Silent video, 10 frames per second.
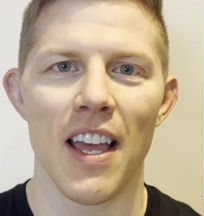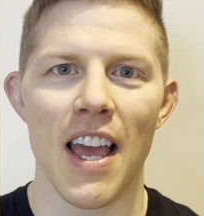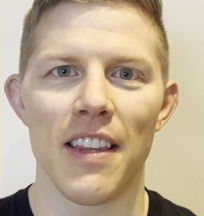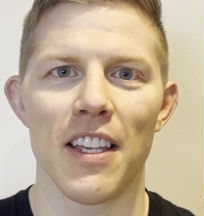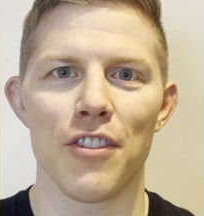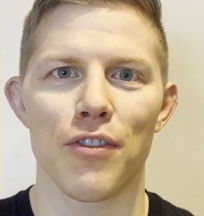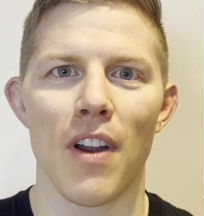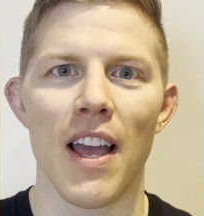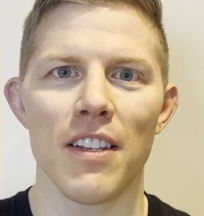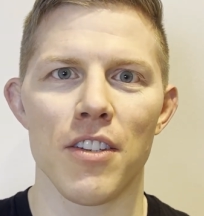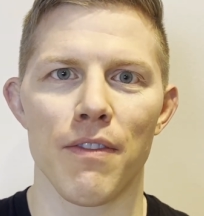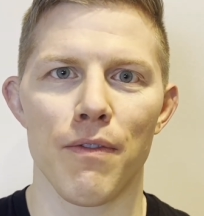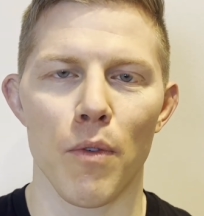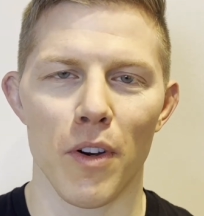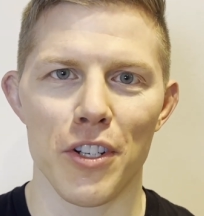and then try to
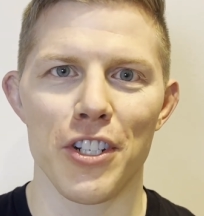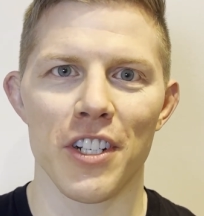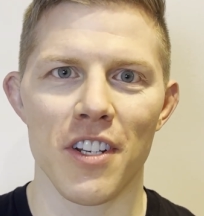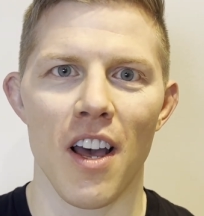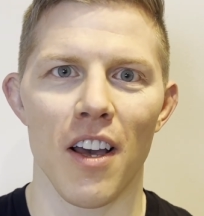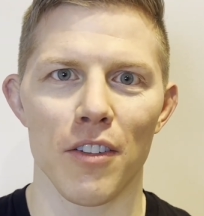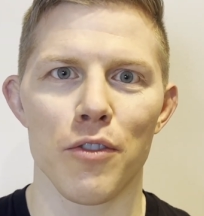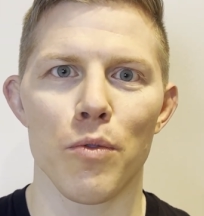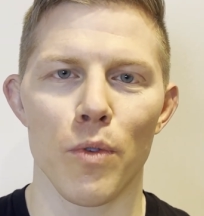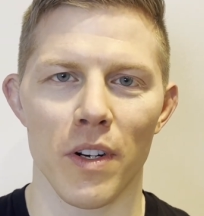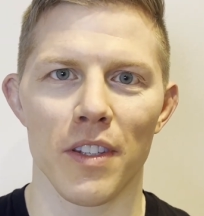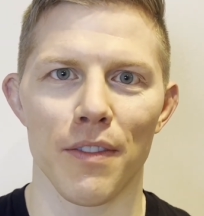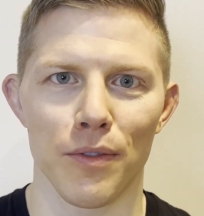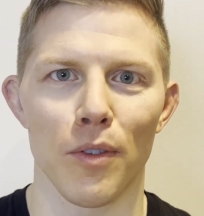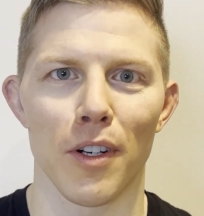force your tongue toward the
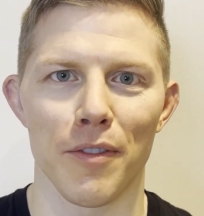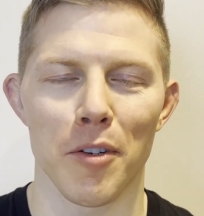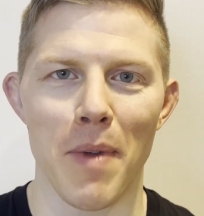floor of your